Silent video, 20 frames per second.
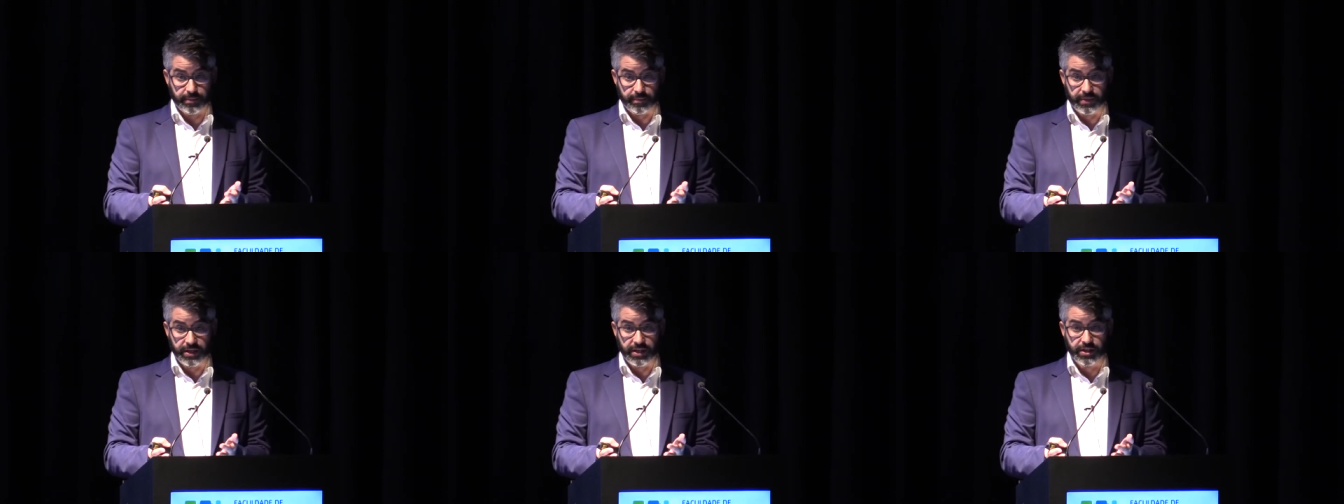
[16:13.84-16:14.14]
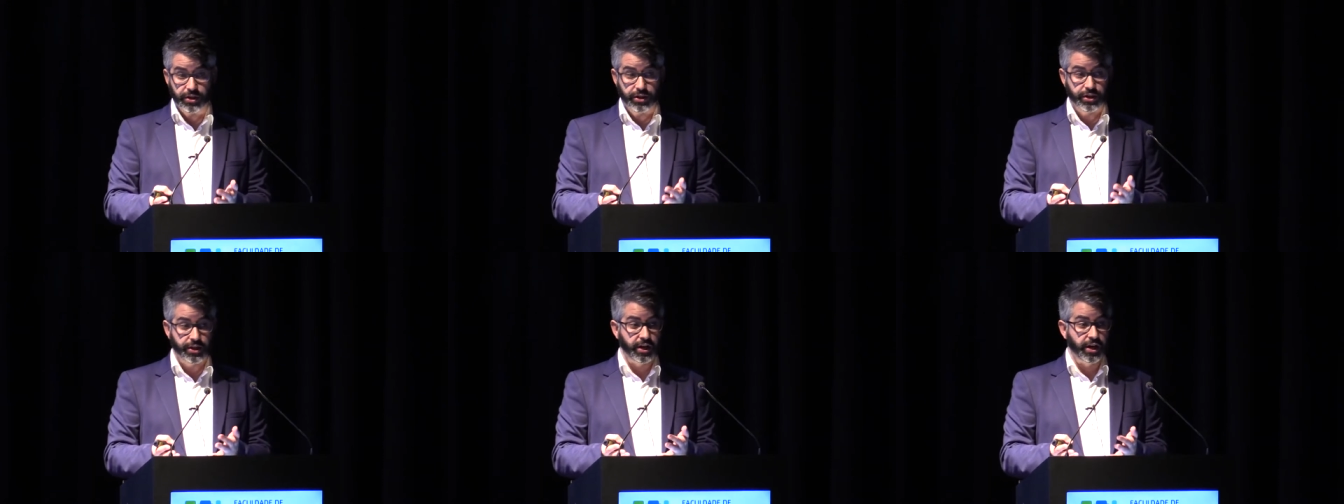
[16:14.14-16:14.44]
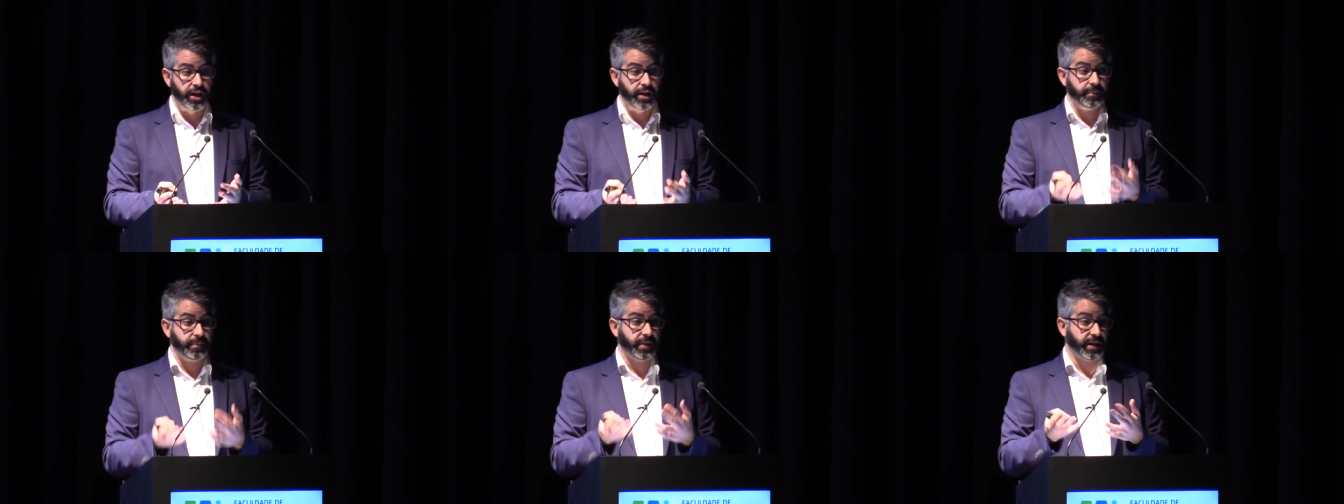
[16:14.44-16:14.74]
beach
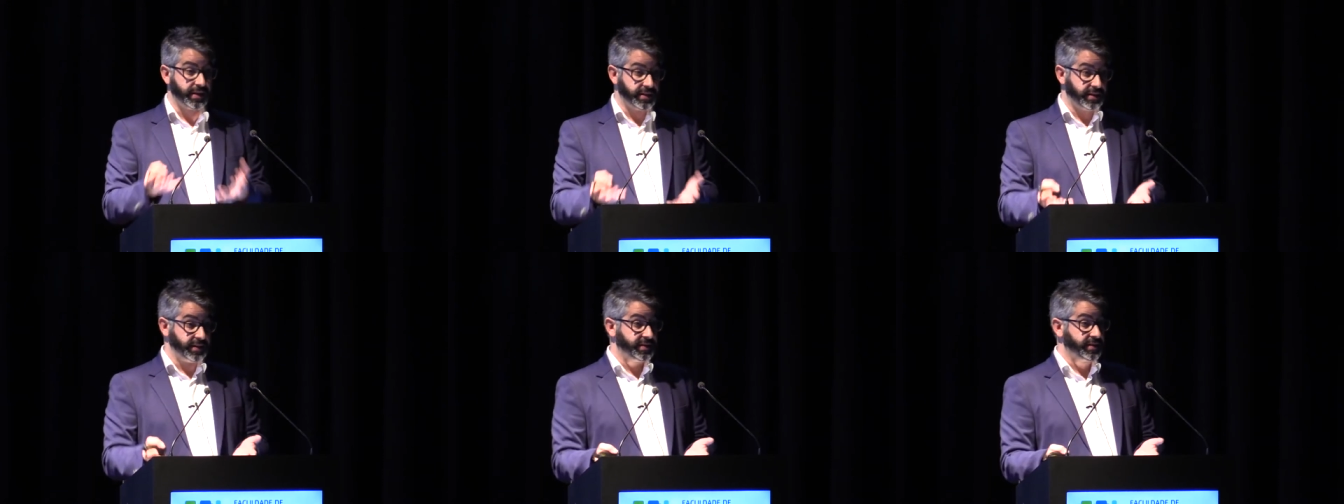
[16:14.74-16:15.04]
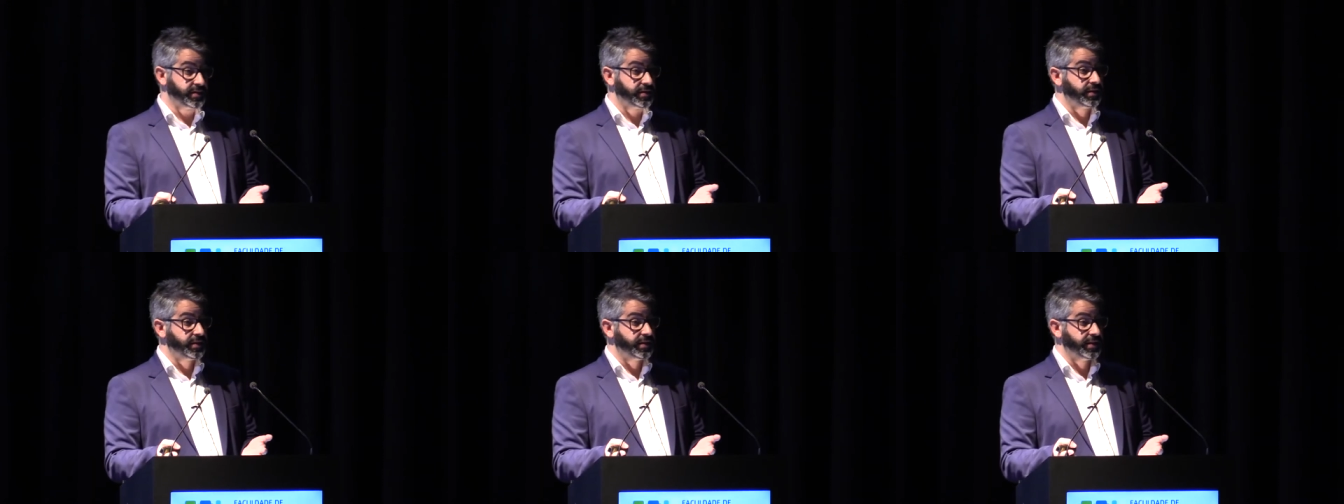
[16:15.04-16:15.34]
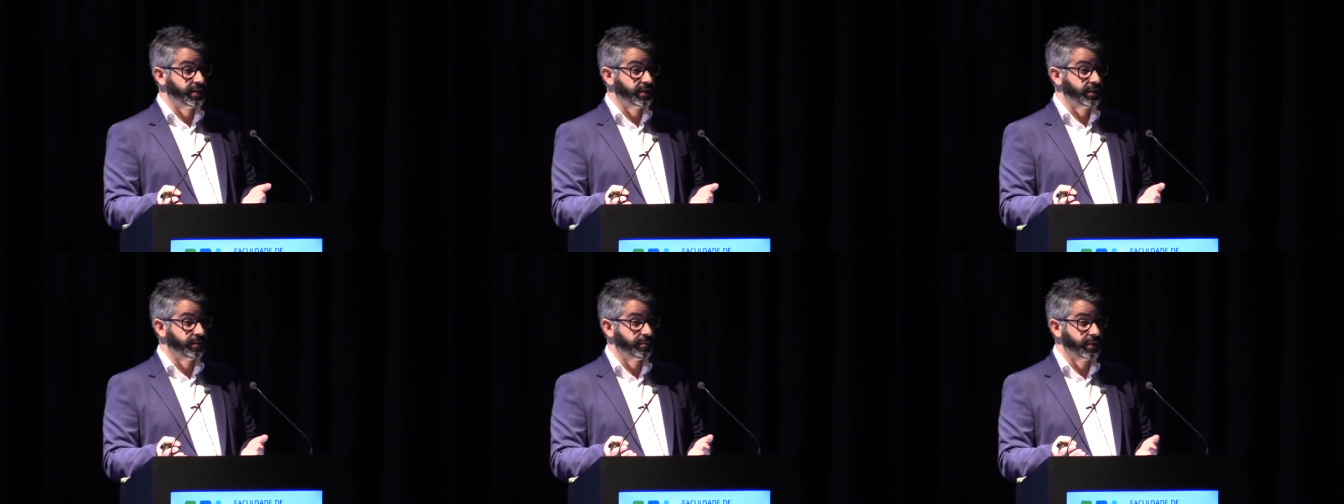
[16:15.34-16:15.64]
because it's
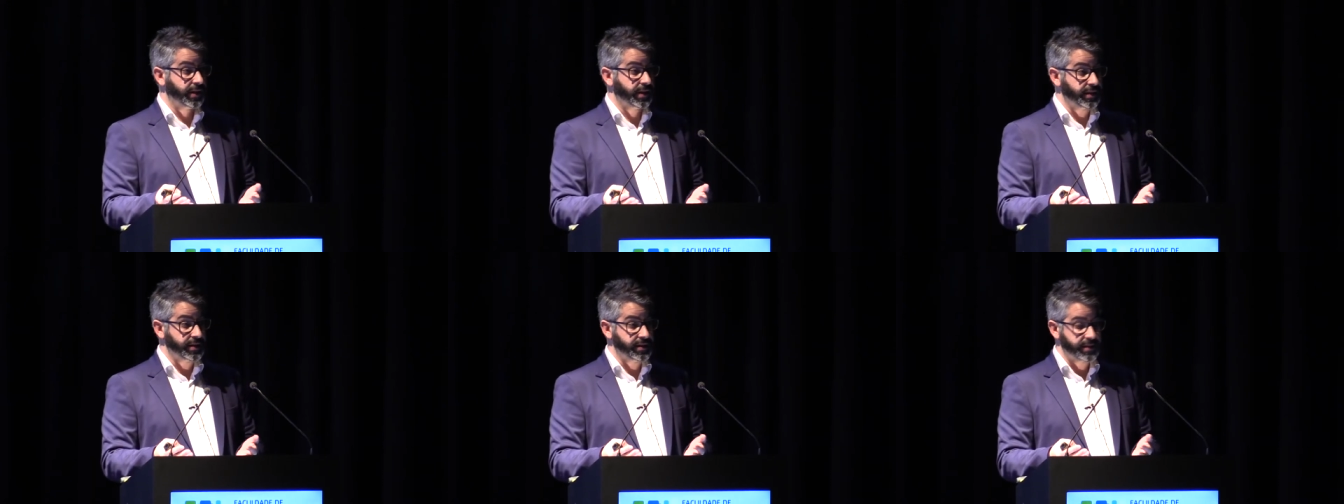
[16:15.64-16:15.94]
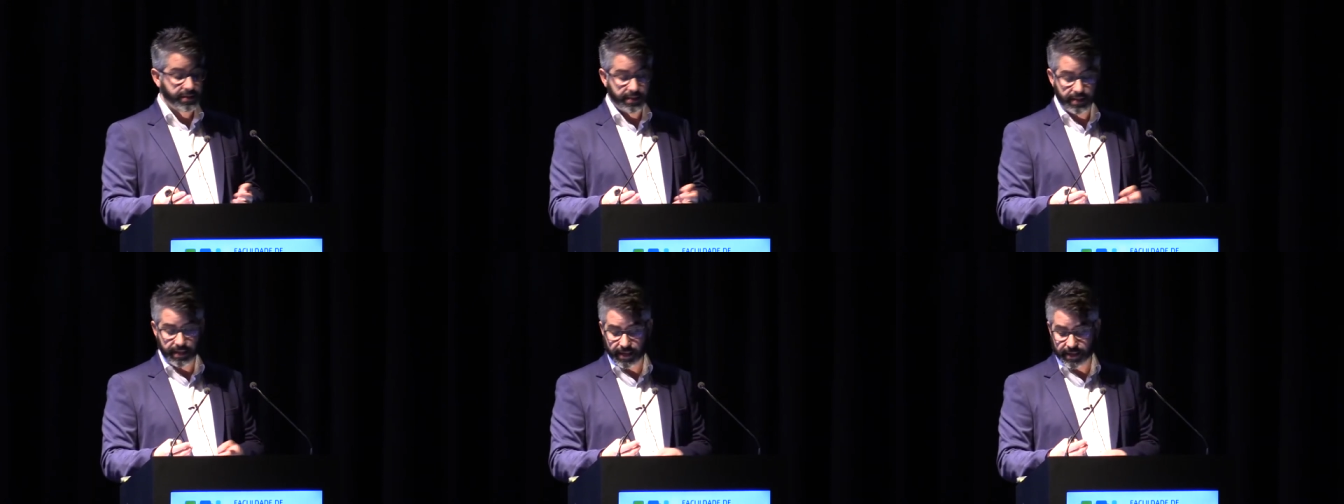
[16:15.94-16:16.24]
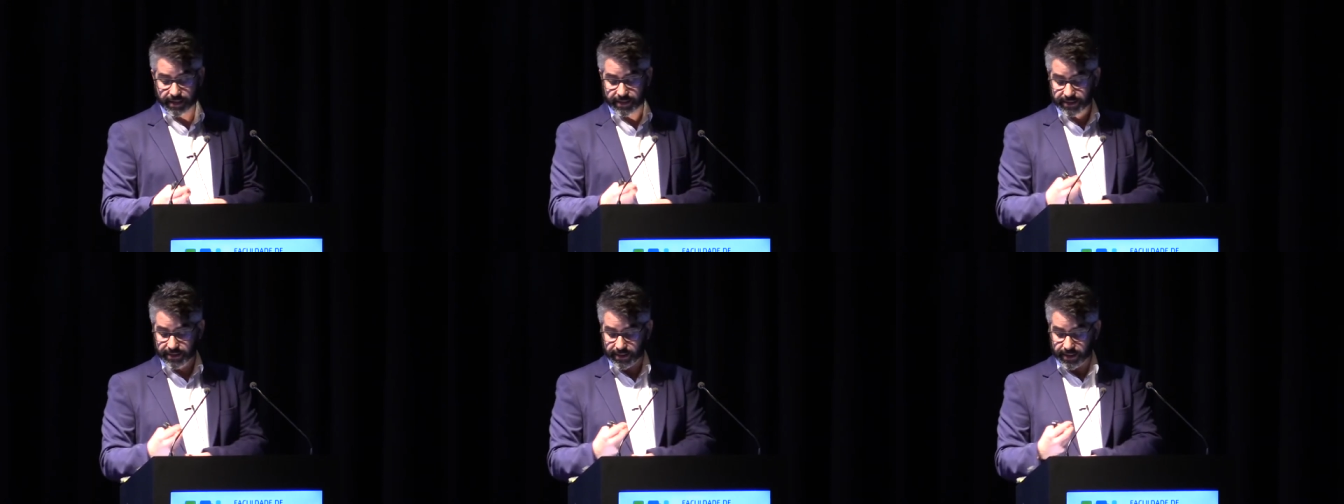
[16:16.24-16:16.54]
dirty, because it
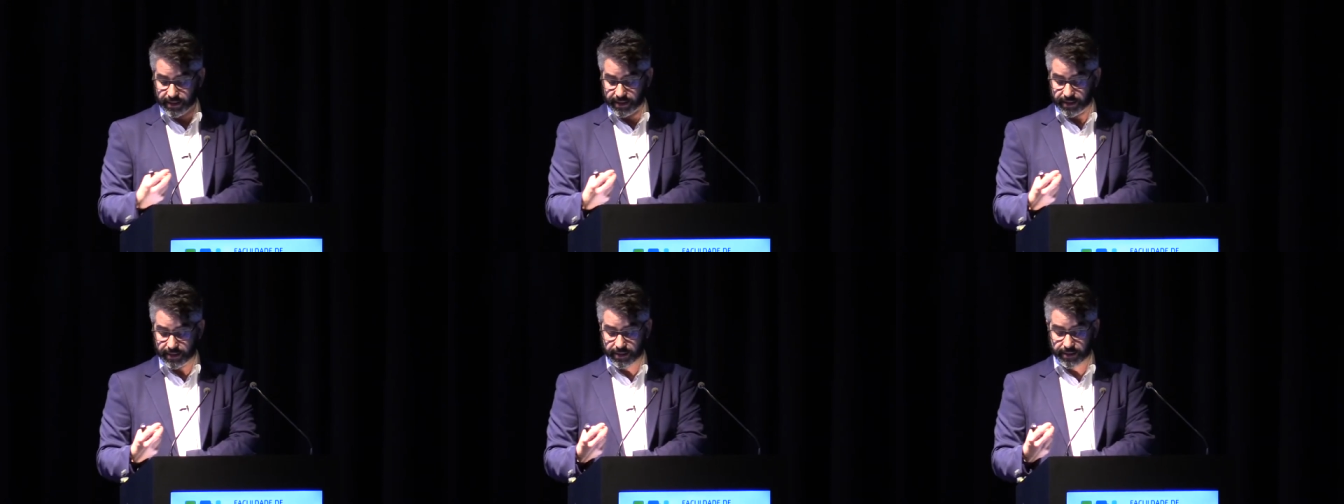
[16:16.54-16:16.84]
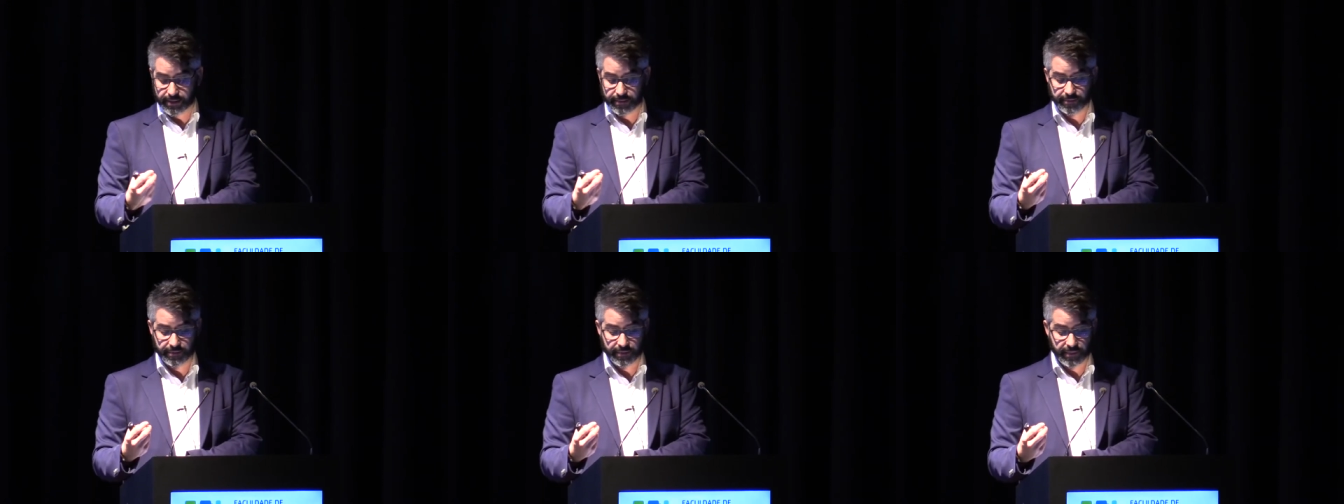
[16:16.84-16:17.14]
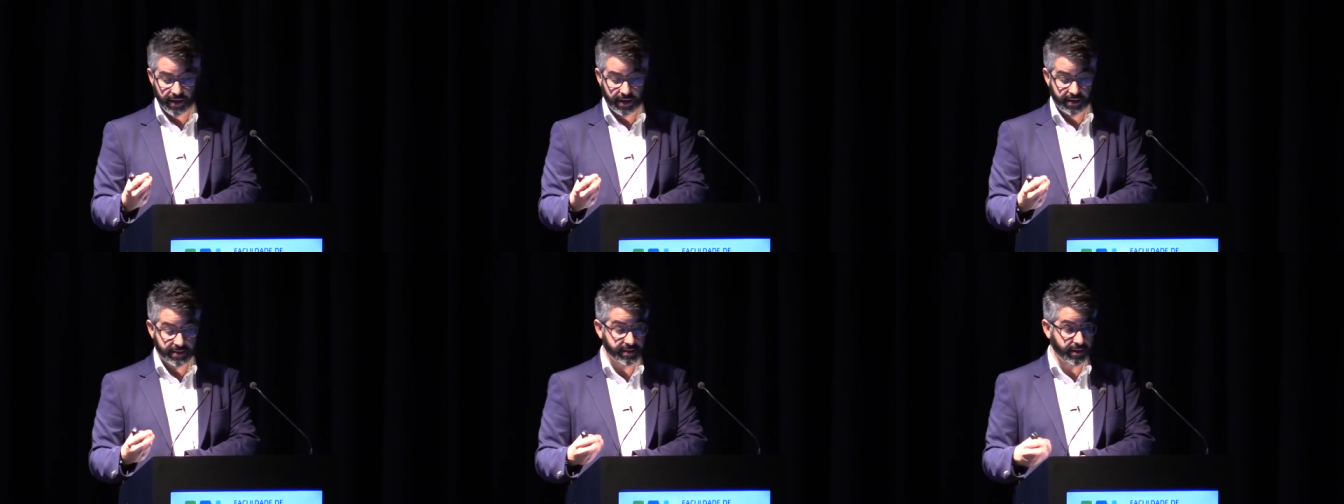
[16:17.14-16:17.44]
has a
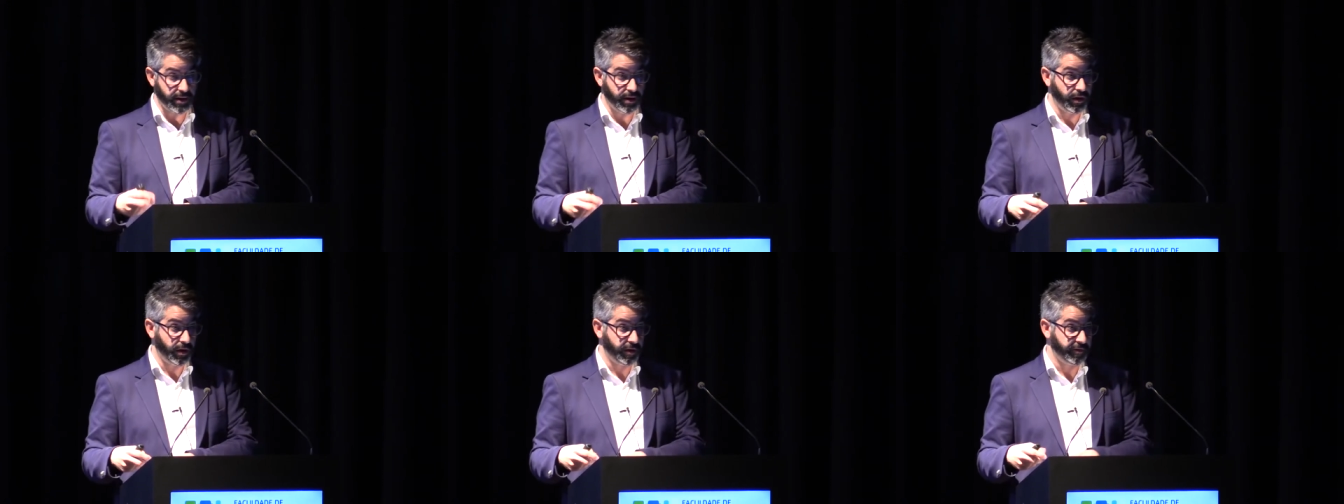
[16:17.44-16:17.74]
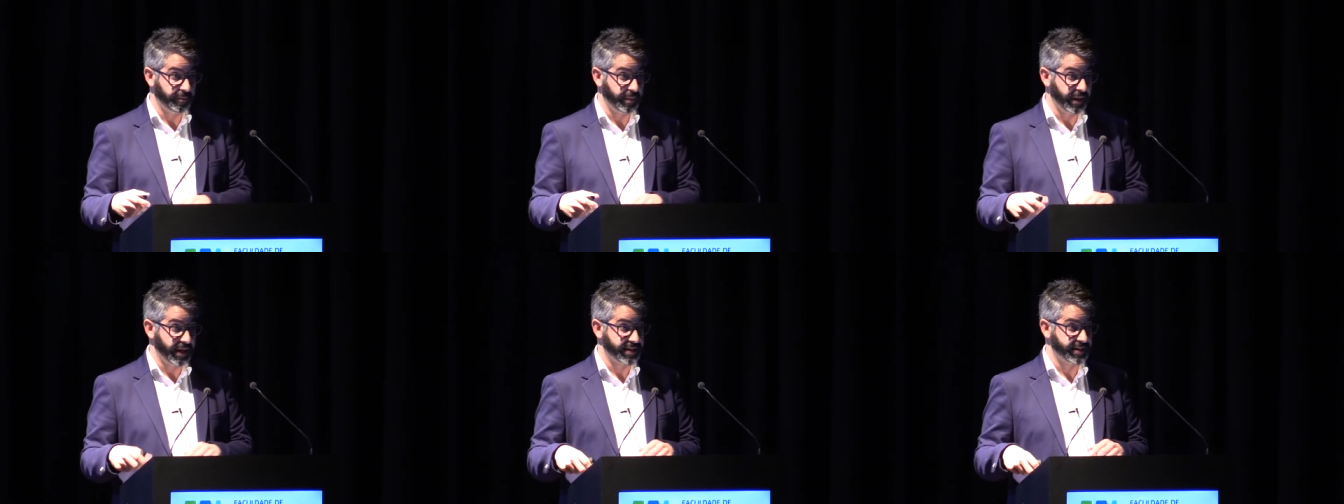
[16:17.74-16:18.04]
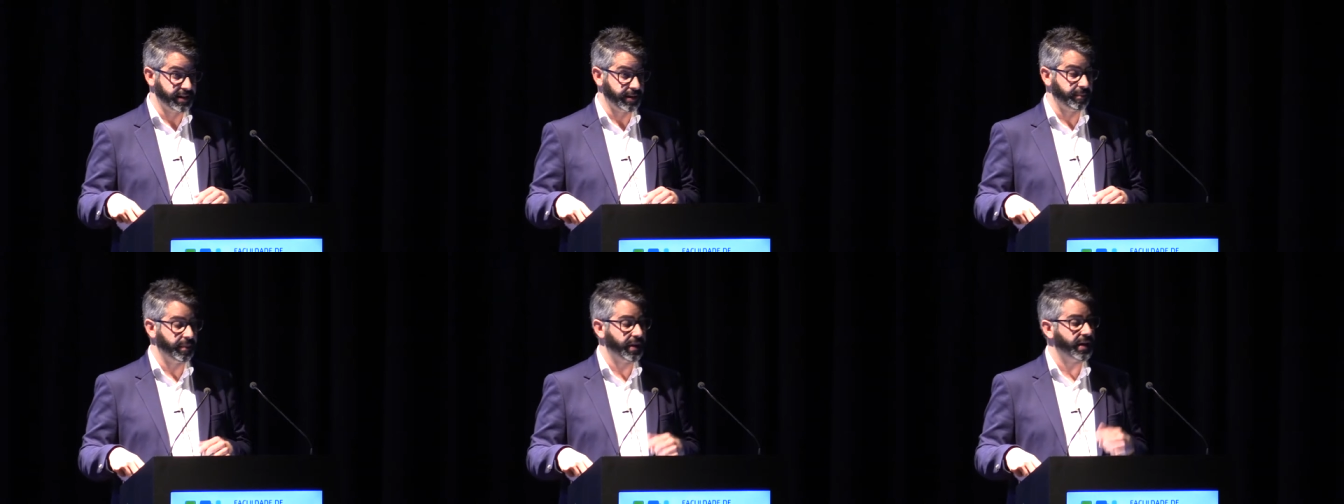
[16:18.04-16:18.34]
lot of plastic.